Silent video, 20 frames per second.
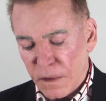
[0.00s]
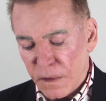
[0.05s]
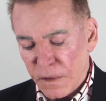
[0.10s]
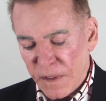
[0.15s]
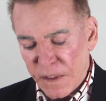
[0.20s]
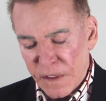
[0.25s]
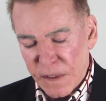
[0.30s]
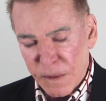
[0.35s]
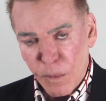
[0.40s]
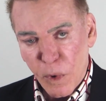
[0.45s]

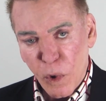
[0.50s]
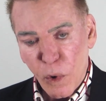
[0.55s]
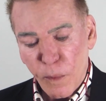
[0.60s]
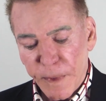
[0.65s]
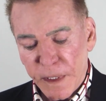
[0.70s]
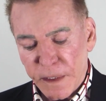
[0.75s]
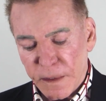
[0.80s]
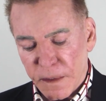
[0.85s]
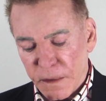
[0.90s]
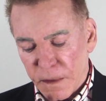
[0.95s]
This
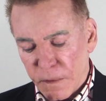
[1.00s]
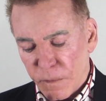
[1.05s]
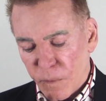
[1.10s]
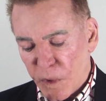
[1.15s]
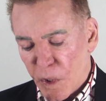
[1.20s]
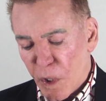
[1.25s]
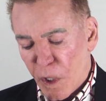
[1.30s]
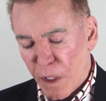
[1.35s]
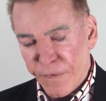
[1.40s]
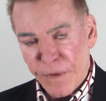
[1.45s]
moment, we
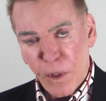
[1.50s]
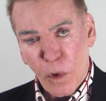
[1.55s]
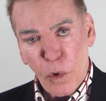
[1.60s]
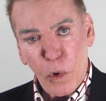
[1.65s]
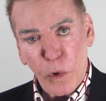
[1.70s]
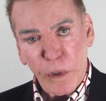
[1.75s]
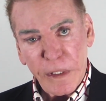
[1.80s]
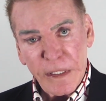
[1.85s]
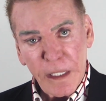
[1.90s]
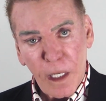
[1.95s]
call it the
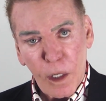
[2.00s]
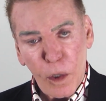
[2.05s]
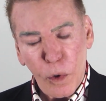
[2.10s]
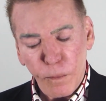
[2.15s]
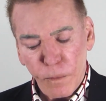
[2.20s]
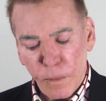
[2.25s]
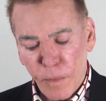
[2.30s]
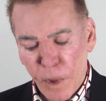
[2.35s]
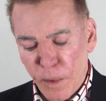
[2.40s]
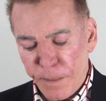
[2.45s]
holy
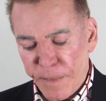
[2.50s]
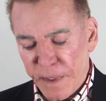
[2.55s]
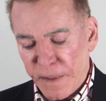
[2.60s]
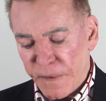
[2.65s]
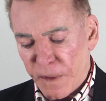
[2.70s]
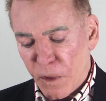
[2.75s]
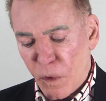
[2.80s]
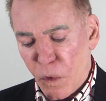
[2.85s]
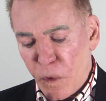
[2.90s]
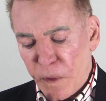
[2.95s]
moment,
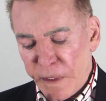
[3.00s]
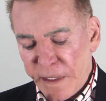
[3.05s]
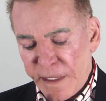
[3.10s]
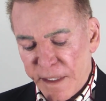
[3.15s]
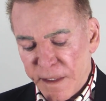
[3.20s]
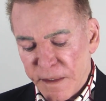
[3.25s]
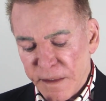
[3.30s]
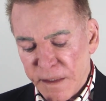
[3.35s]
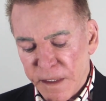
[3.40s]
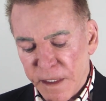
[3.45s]
the holy
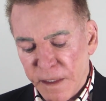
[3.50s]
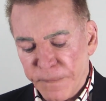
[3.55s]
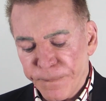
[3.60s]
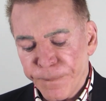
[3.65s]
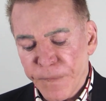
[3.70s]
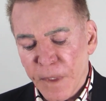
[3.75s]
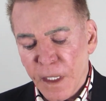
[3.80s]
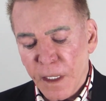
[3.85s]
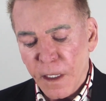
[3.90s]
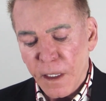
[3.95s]
instant.
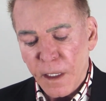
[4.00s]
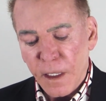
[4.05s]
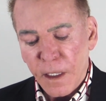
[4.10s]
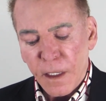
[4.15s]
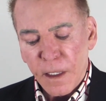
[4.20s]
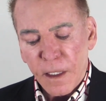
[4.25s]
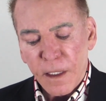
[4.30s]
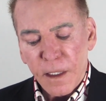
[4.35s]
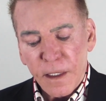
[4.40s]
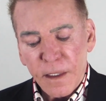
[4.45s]

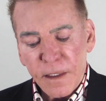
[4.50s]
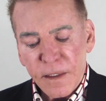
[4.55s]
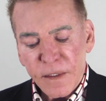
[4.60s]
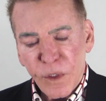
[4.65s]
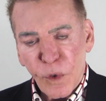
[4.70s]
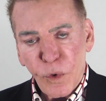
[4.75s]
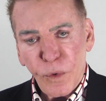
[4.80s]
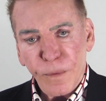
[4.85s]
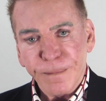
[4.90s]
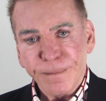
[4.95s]

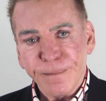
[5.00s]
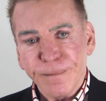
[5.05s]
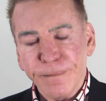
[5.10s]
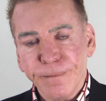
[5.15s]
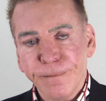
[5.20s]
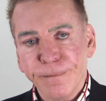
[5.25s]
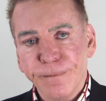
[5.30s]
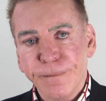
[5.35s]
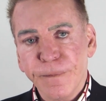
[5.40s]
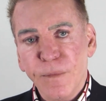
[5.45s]
So,
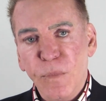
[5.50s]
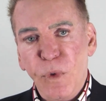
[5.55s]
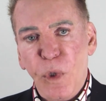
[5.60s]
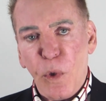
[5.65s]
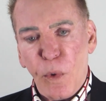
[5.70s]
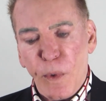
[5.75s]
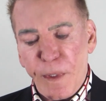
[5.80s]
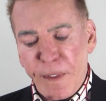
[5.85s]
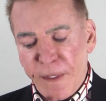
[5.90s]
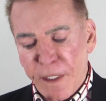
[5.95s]

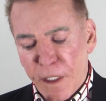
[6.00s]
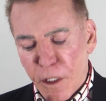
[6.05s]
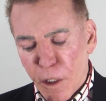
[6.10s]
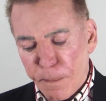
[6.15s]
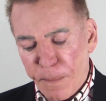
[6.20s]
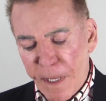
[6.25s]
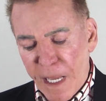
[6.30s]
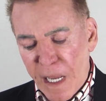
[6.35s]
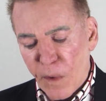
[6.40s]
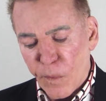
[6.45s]
knowing that our
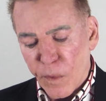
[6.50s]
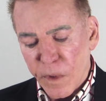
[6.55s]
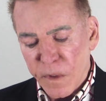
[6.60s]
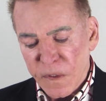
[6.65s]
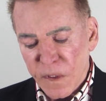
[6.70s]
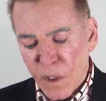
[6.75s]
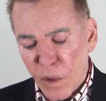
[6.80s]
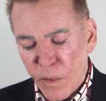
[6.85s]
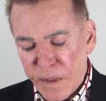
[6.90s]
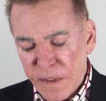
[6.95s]
power
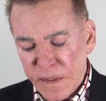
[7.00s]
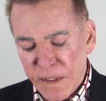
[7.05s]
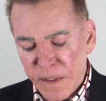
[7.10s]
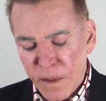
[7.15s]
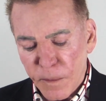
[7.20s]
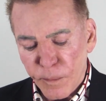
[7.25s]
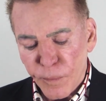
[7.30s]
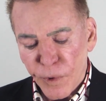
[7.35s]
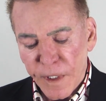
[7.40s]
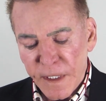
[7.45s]
is always in
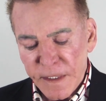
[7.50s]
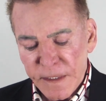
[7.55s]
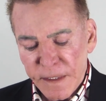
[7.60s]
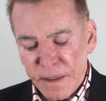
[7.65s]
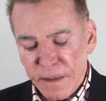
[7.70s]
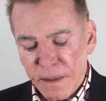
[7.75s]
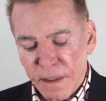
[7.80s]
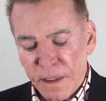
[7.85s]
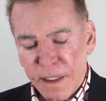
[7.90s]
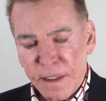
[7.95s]
the
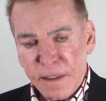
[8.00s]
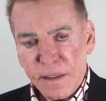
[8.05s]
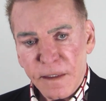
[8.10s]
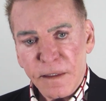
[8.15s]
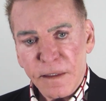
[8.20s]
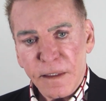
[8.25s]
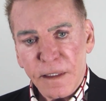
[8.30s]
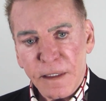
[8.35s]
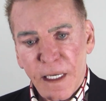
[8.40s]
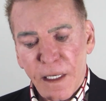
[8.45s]
present, let's
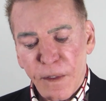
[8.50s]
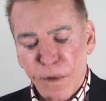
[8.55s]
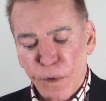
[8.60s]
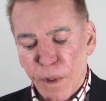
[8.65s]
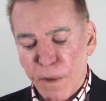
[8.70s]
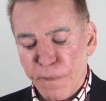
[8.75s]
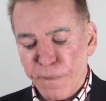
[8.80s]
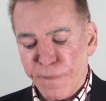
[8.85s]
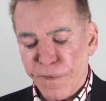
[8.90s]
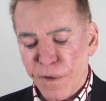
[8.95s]
together
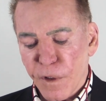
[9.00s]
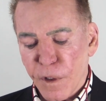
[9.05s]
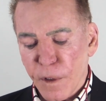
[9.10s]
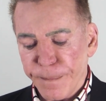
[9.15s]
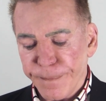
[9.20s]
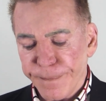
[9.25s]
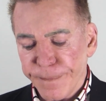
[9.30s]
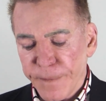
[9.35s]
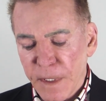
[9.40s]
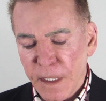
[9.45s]

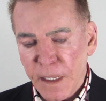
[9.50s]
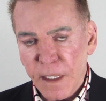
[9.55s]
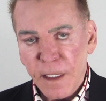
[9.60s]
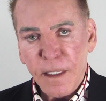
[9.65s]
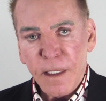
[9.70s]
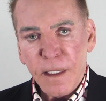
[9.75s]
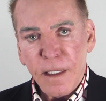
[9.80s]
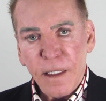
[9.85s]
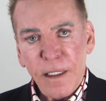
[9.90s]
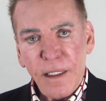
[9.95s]
affirm,
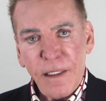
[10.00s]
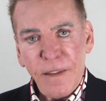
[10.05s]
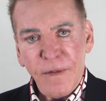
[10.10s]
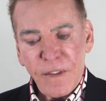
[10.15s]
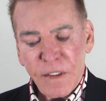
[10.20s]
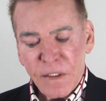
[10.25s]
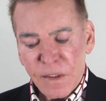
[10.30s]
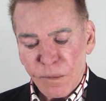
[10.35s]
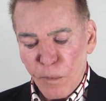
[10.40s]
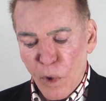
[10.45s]
in
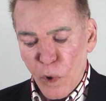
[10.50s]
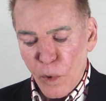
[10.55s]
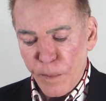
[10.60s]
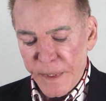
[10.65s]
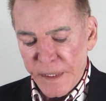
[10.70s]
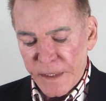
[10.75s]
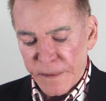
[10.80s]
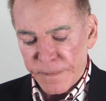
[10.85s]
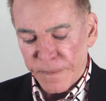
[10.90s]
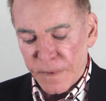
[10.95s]
this
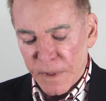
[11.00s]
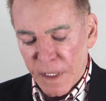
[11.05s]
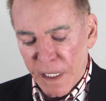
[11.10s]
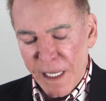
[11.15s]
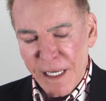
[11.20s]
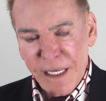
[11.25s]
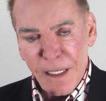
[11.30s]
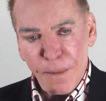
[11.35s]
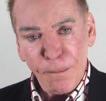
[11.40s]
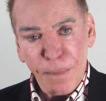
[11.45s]
moment,
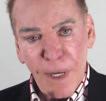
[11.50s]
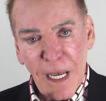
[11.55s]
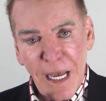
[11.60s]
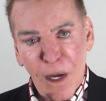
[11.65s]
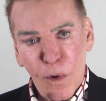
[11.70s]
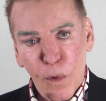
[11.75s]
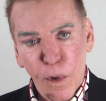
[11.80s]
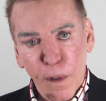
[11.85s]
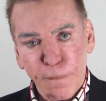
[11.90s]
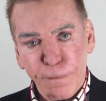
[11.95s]
I am
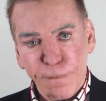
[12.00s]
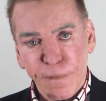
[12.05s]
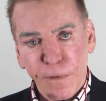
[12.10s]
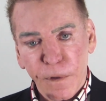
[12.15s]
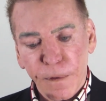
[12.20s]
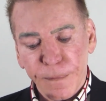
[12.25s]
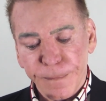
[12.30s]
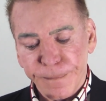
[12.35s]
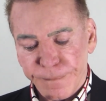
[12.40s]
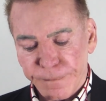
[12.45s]

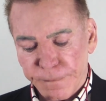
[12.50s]
powerful.